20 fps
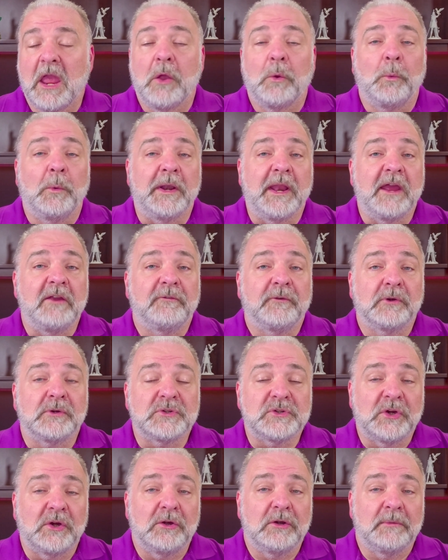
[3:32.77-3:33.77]
When I
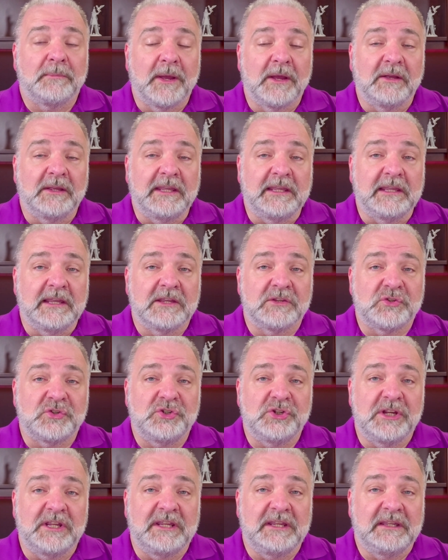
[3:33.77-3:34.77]
first heard about E S
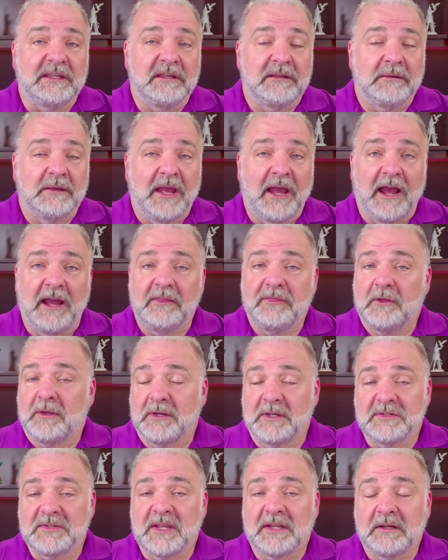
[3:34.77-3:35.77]
G, I
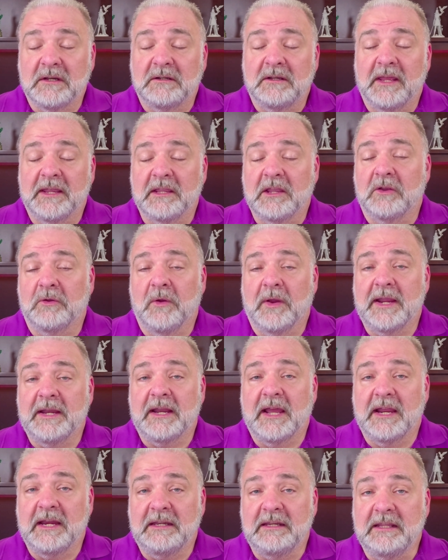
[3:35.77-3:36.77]
thought it sounded like a great
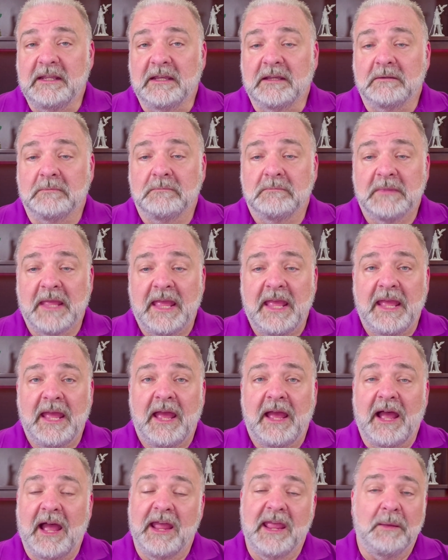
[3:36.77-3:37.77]
idea.
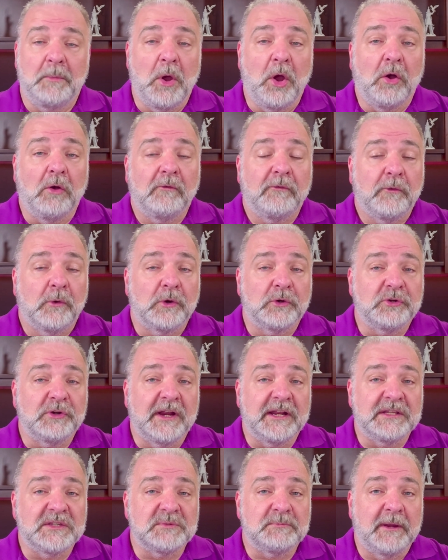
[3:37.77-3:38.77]
I am all for
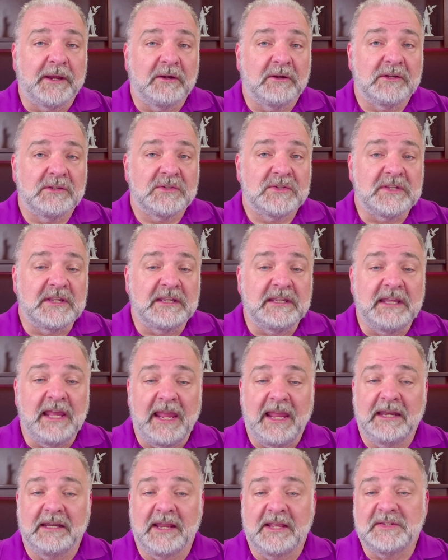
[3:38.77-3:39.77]
transparency,
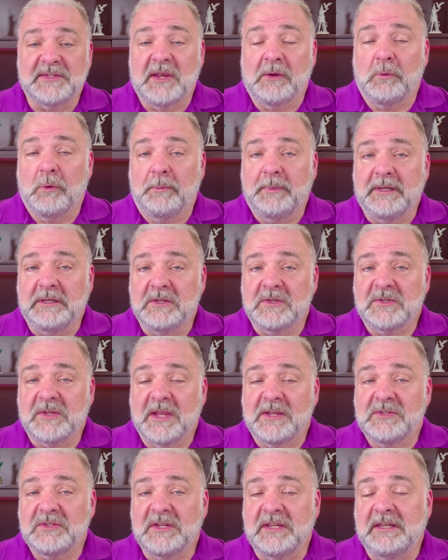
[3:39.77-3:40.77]
and as I will be
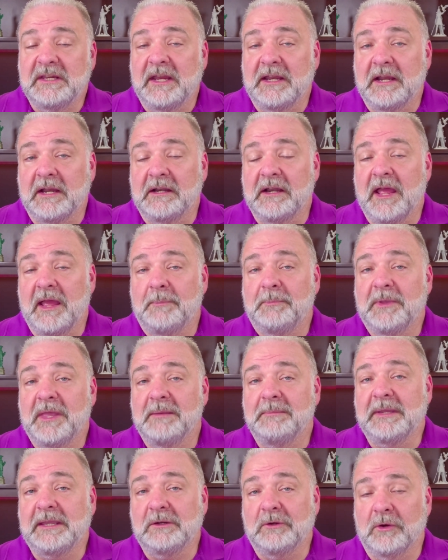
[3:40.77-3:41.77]
discussing in an
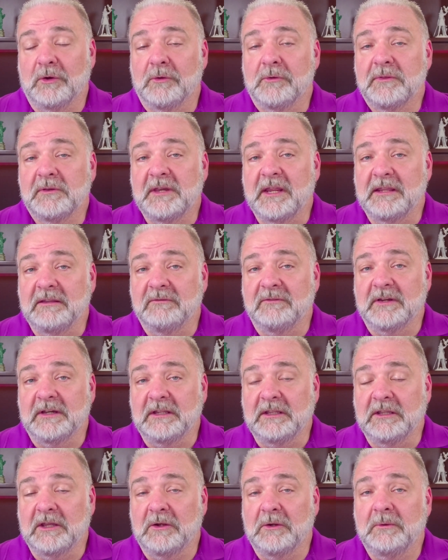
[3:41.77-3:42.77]
upcoming Earth Day
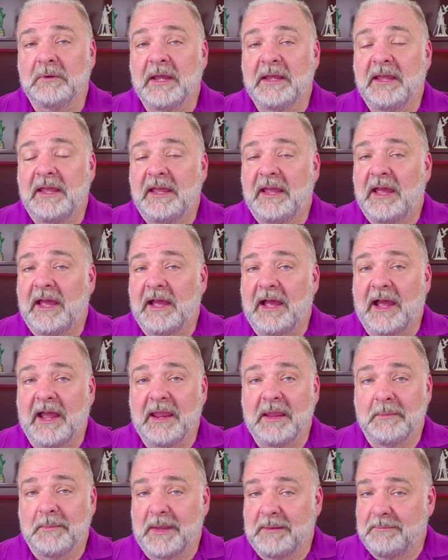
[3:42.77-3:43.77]
video, I
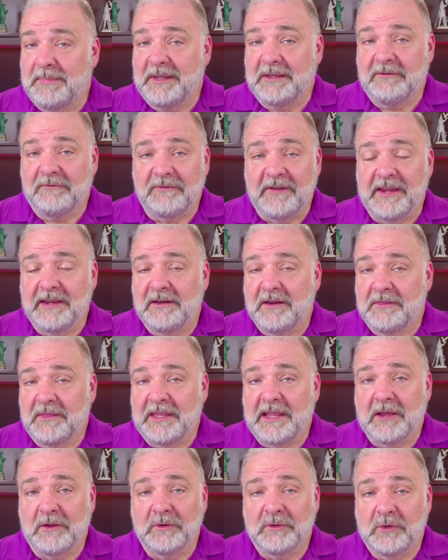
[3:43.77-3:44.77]
am a big fan of
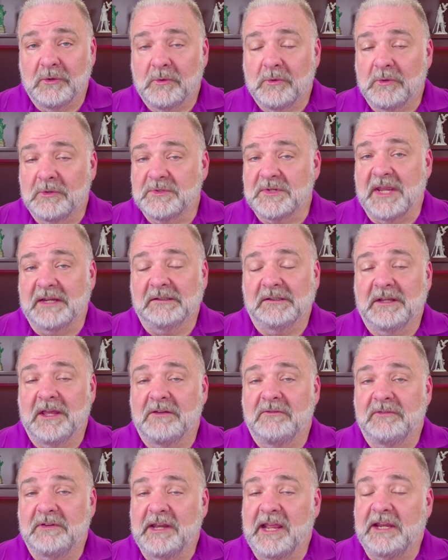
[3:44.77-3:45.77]
the outdoors. I
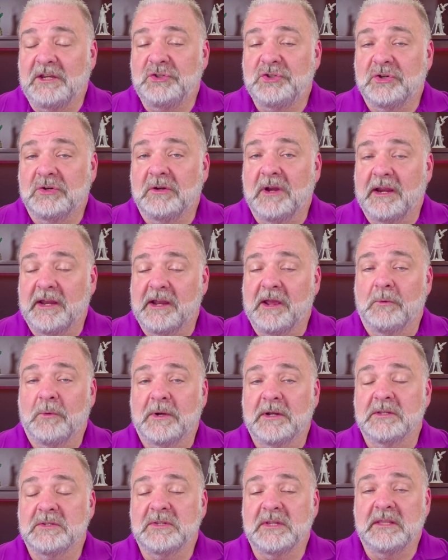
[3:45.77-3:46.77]
love nature, and I
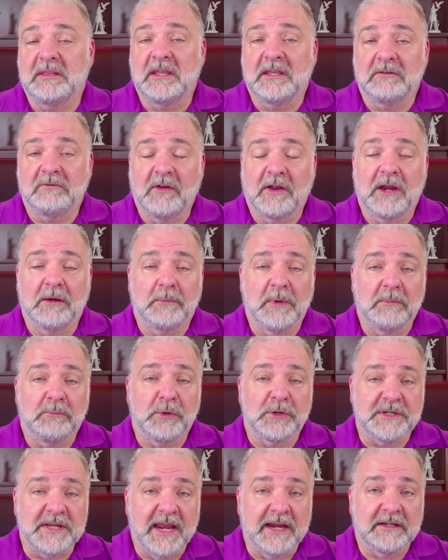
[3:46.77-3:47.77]
want to see the environment
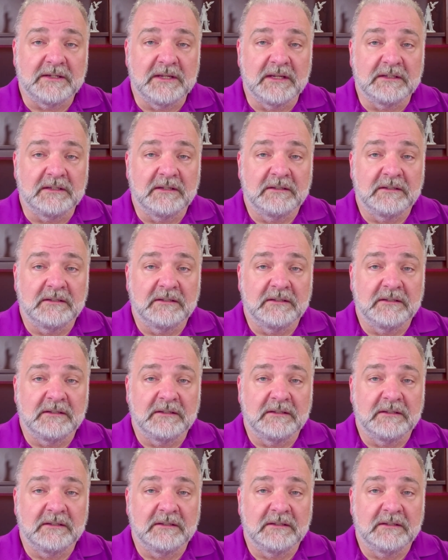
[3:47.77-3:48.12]
protected.